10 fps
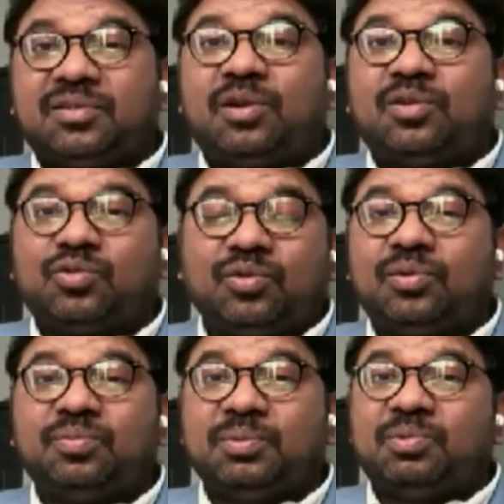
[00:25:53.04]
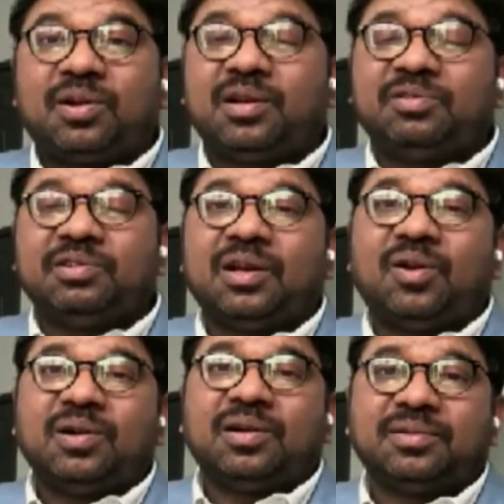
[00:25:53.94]
also people are living
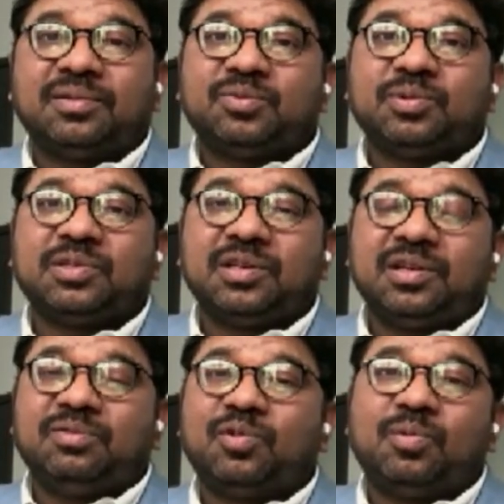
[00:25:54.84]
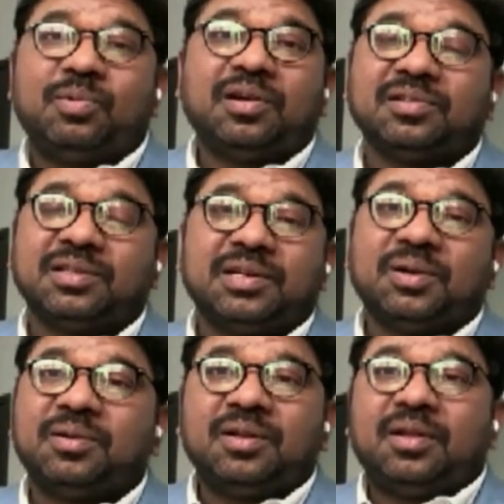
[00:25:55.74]
longer, especially lymphomas and
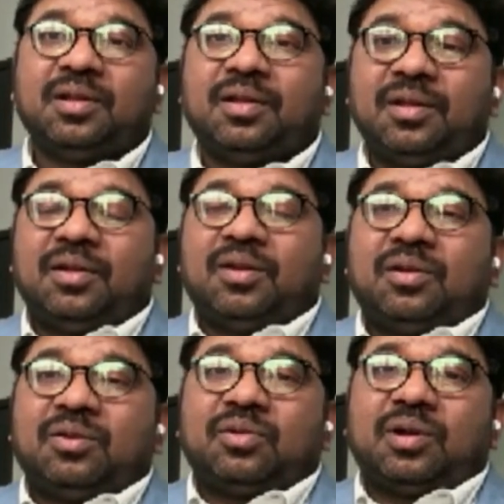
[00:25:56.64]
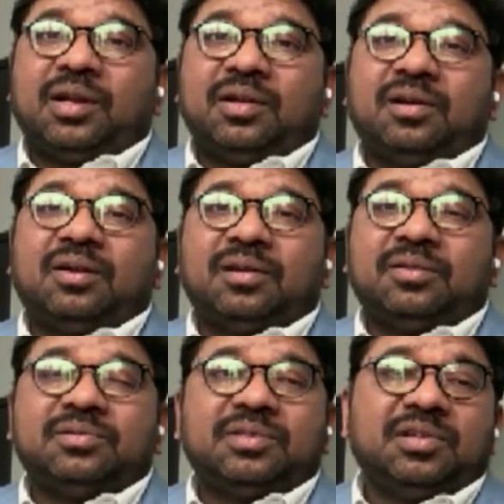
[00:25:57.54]
all. And
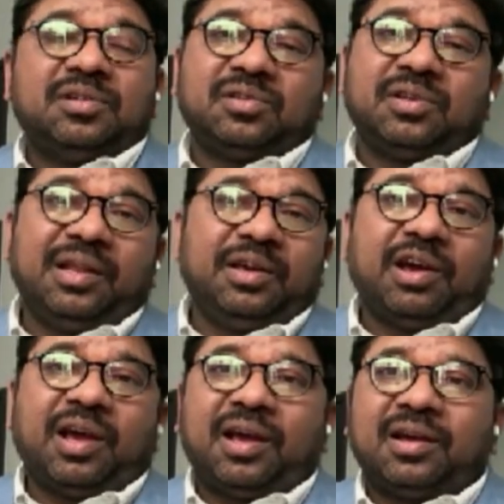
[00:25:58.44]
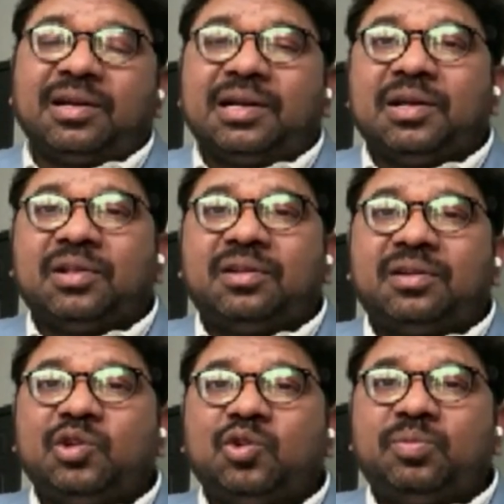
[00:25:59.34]
this Gleevec and other
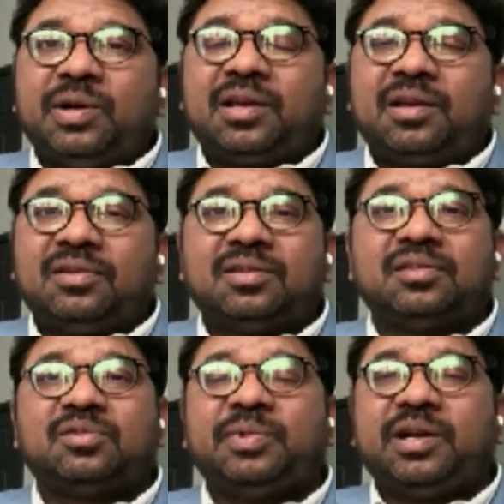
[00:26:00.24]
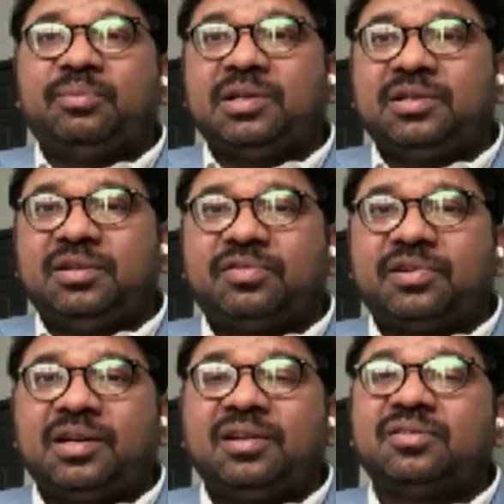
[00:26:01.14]
new medications made a big
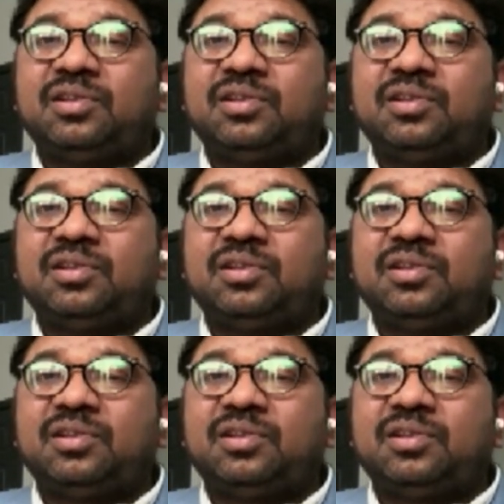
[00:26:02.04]
difference.